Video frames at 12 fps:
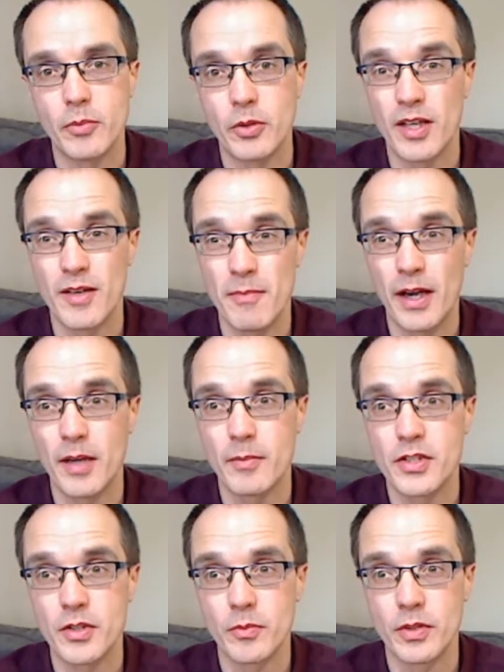but it might be
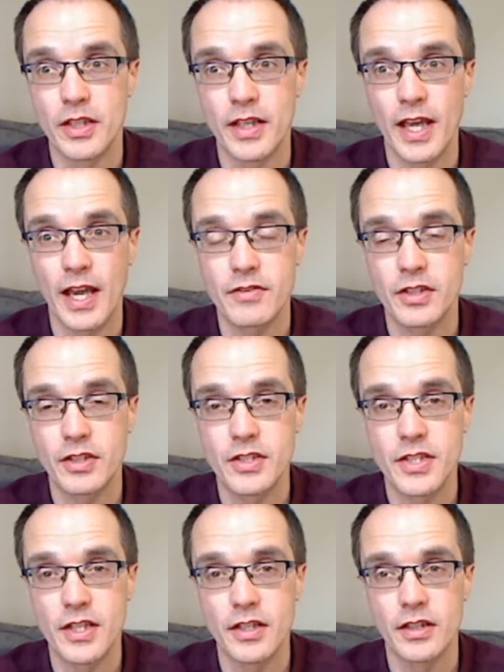something that they have to
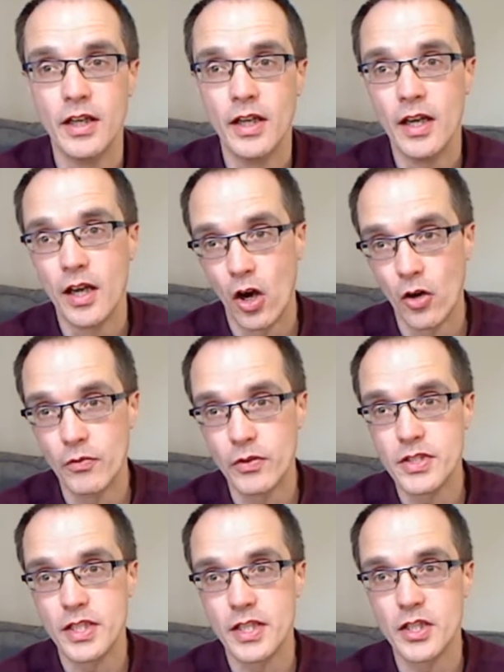consider.
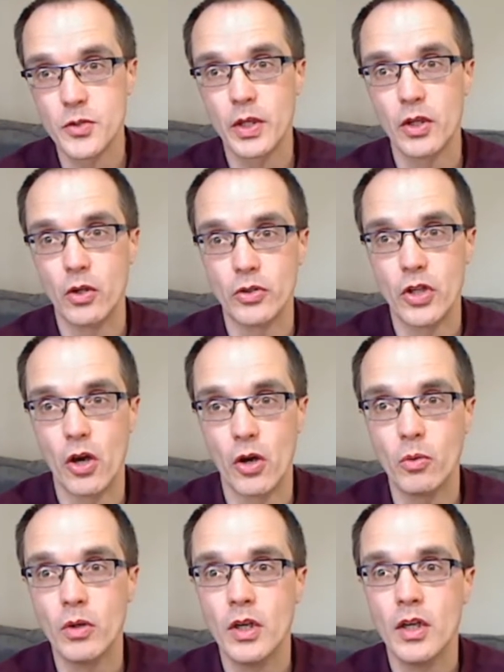Obviously, as we all
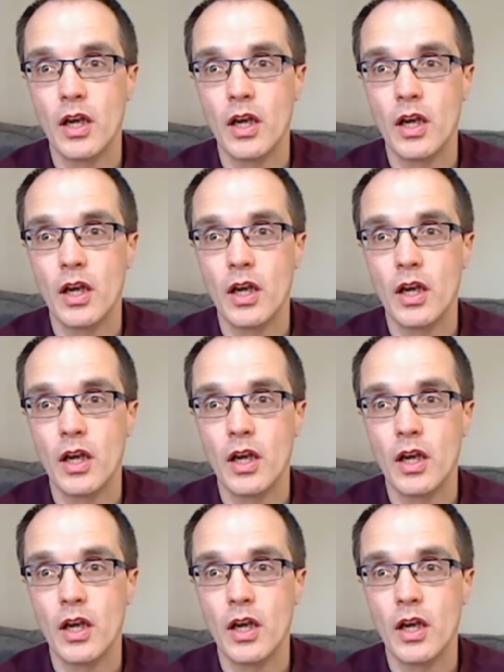know,